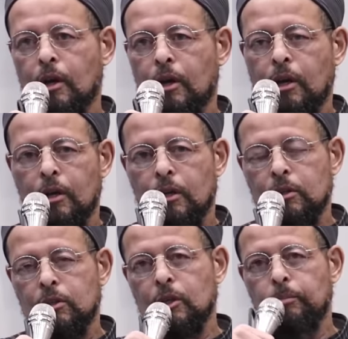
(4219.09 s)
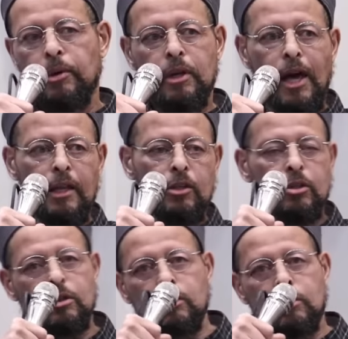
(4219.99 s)
a deep
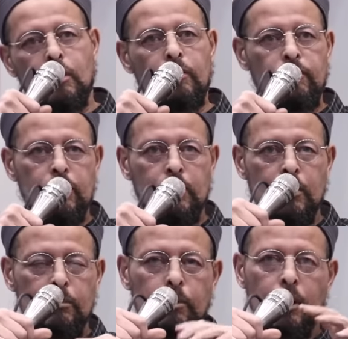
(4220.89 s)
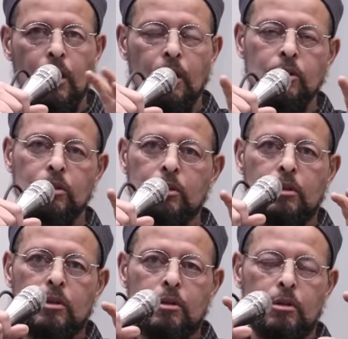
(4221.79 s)
analysis of the maqasid
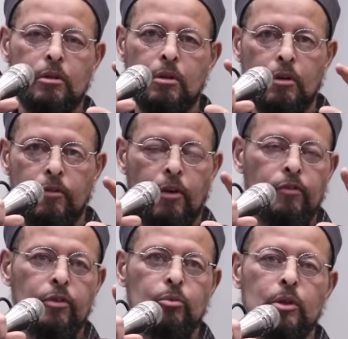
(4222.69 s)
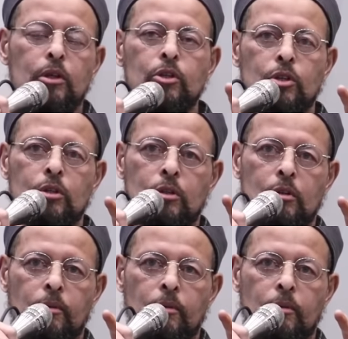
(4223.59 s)
of the religion,